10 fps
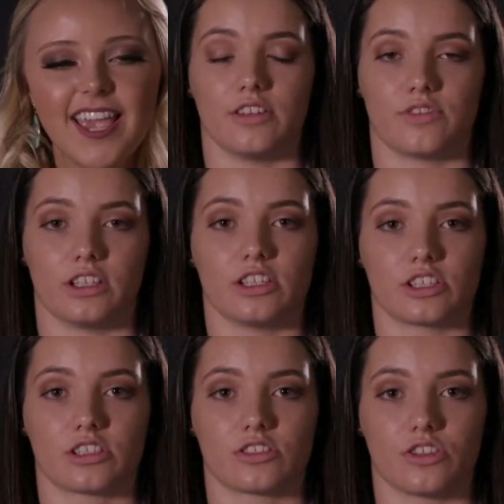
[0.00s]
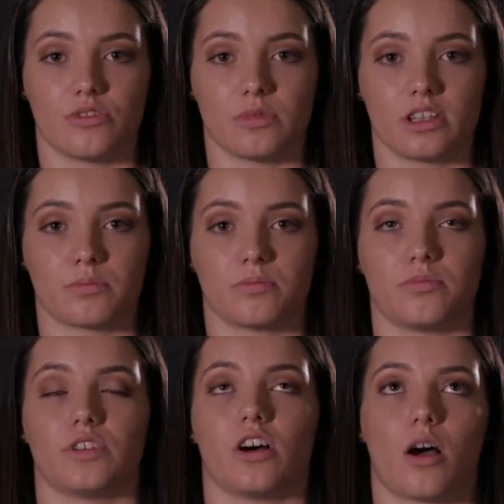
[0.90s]
It really just showed me
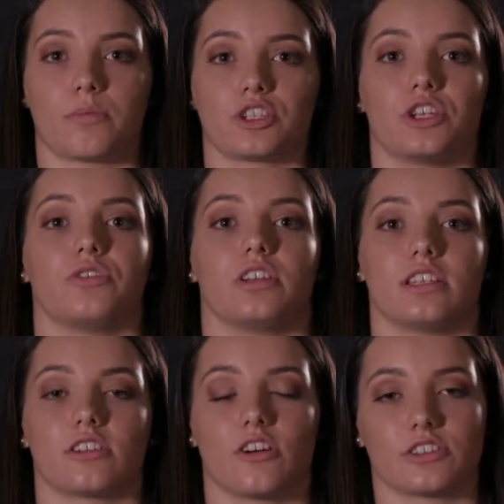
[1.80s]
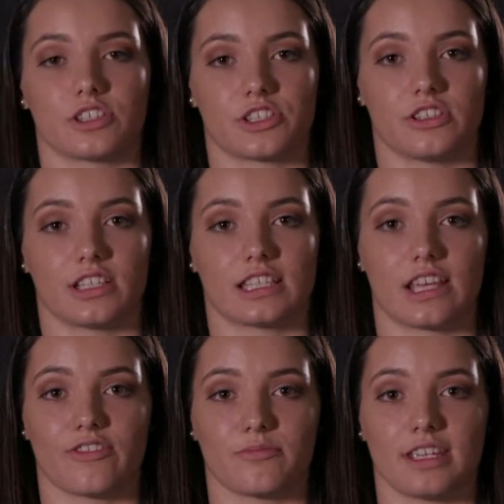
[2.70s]
the opportunities All-Star Cheerleading has given